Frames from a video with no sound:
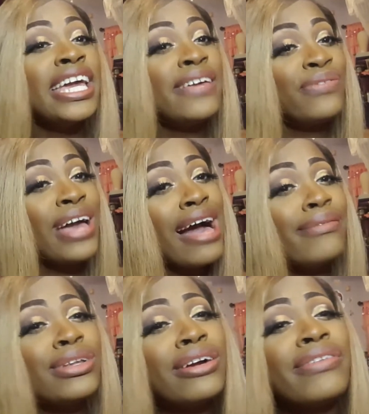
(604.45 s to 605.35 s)
If you
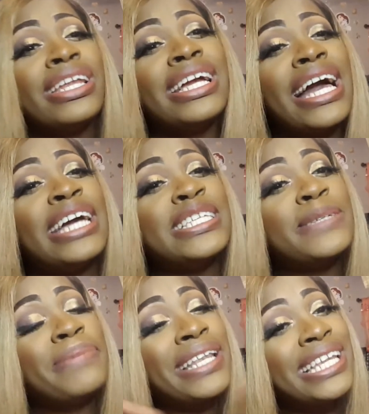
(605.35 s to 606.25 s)
haven't already, guys,
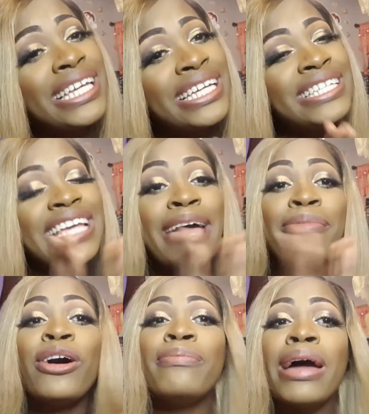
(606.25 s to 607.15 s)
please, I'm
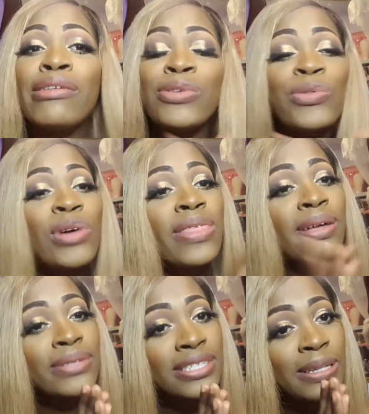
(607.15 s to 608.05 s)
on my road to
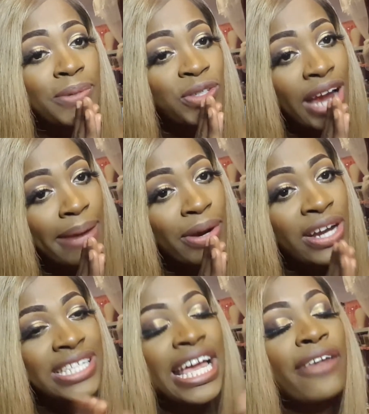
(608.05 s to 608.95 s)
1,000
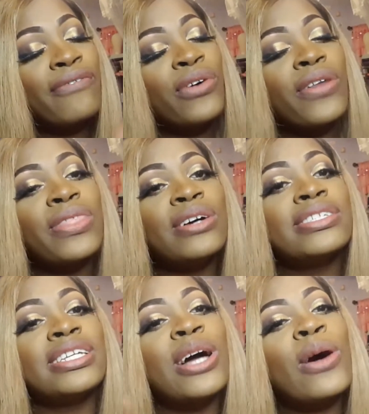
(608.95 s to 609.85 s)
subscribers and
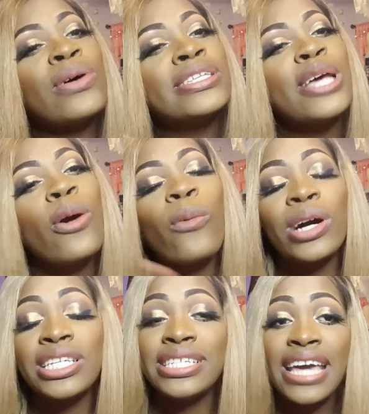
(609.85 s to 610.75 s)
4,000 hours
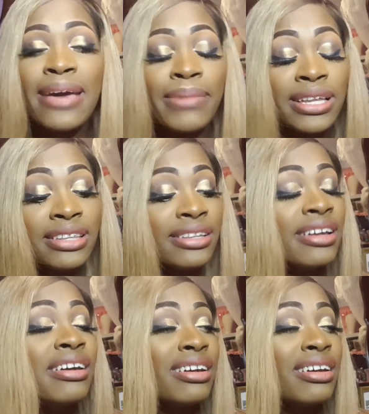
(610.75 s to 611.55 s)
watch time, and